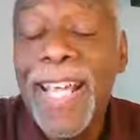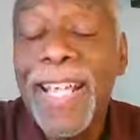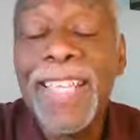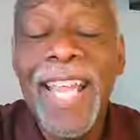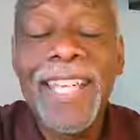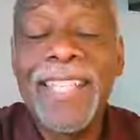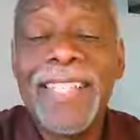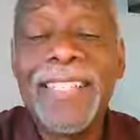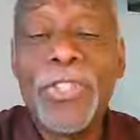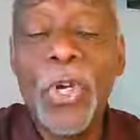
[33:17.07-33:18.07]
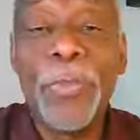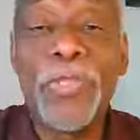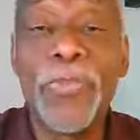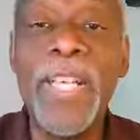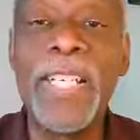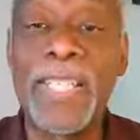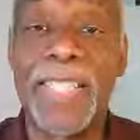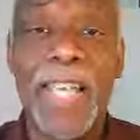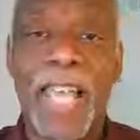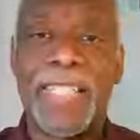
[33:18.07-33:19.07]
like Job's
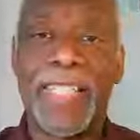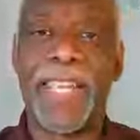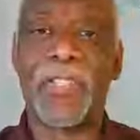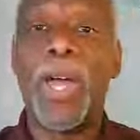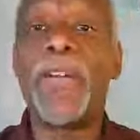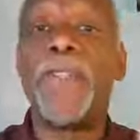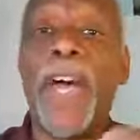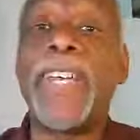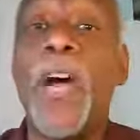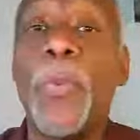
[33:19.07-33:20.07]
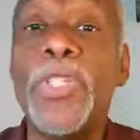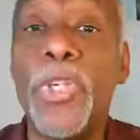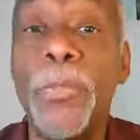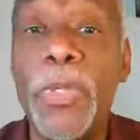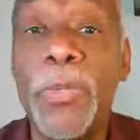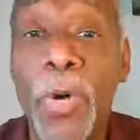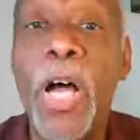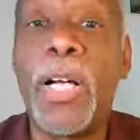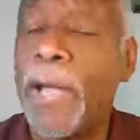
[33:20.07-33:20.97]
friends and said and try to find out what Job did wrong.